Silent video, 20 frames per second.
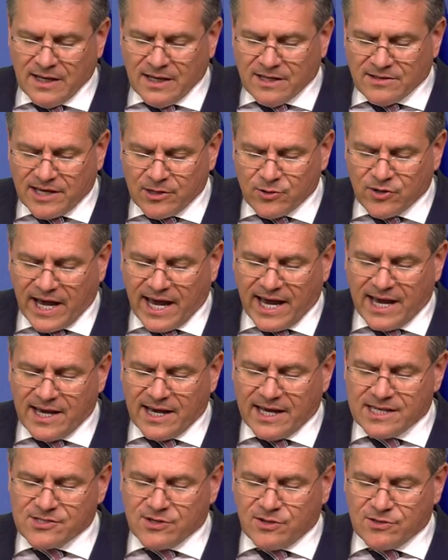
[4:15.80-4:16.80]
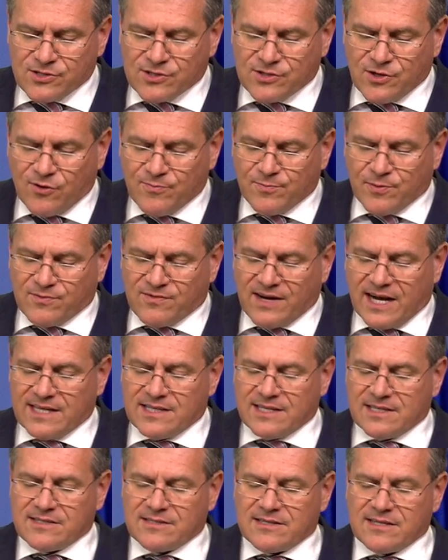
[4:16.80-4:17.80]
The UK has also
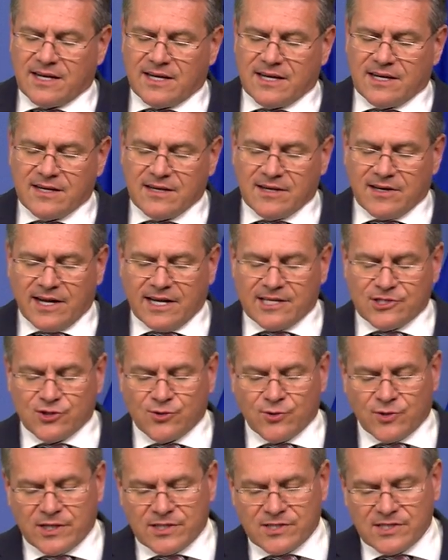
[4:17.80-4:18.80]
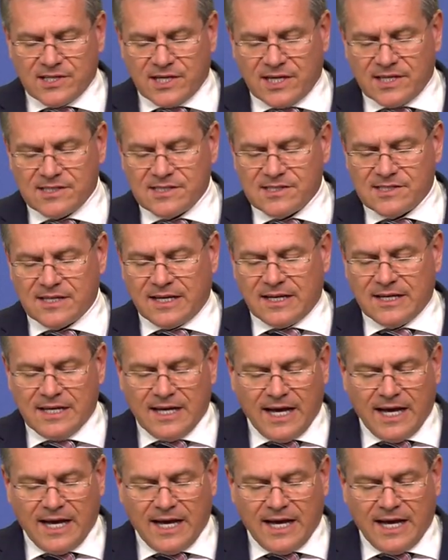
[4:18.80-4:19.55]
provided uh, reassurances uh,